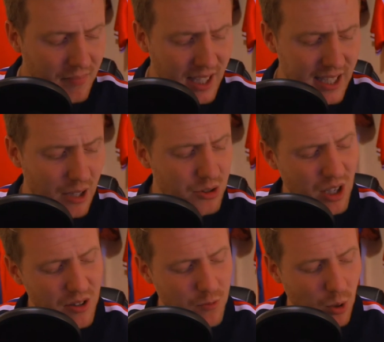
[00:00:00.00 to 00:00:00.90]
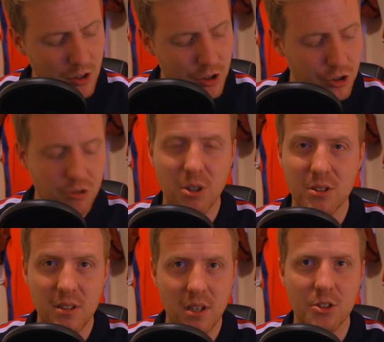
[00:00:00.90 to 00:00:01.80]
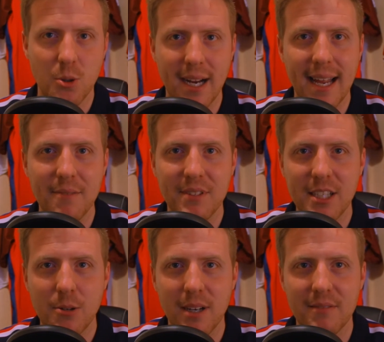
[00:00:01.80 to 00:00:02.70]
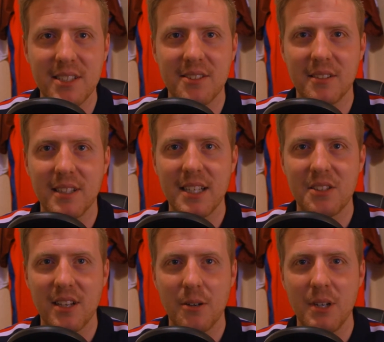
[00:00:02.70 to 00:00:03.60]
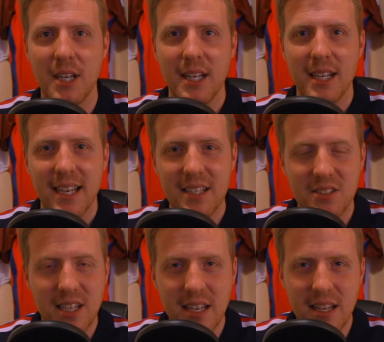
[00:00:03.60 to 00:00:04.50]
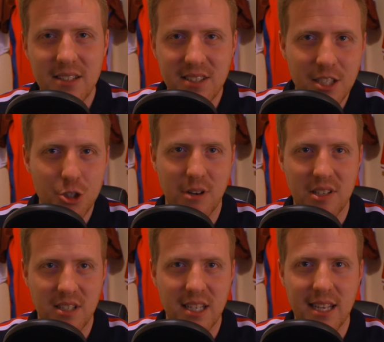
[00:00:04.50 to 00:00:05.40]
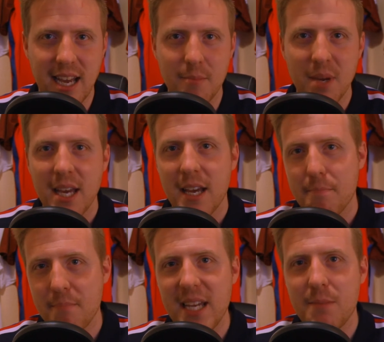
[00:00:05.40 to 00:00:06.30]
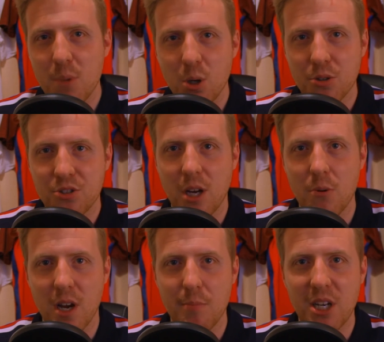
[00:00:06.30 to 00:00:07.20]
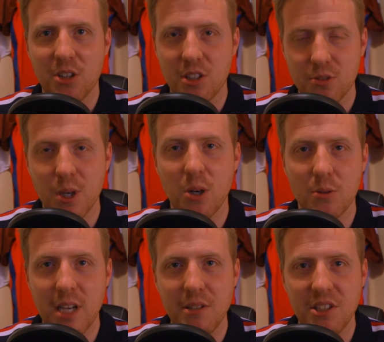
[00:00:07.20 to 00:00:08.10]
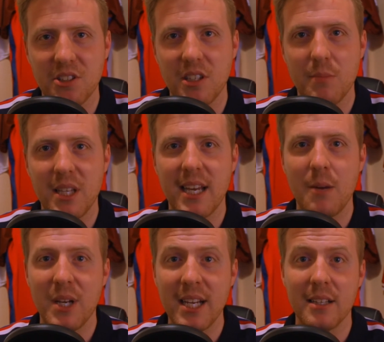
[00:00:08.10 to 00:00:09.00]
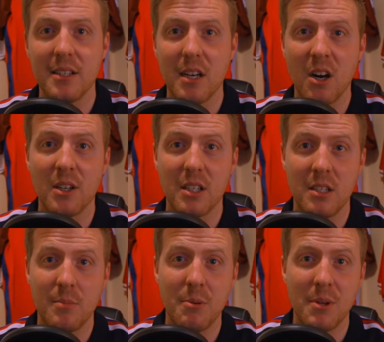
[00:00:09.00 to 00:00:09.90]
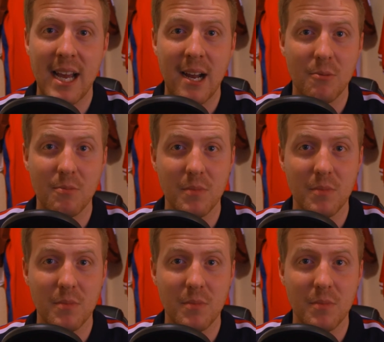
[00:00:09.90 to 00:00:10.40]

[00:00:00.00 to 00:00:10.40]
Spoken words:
you know, so they've won, drawn and lost quite heavily quite recently, so it's an interesting game, made more so though because, as we all know, this is going to be the game when England are going to be without